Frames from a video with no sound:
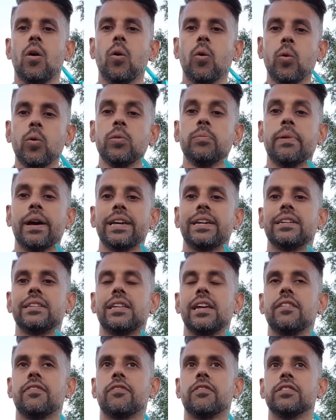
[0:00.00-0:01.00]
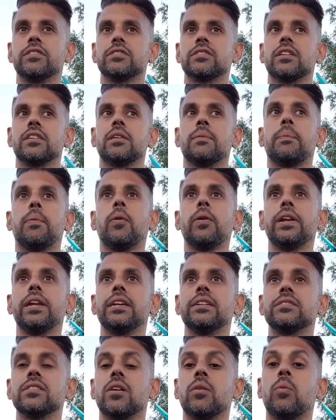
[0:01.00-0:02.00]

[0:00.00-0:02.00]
all make a difference, and the point is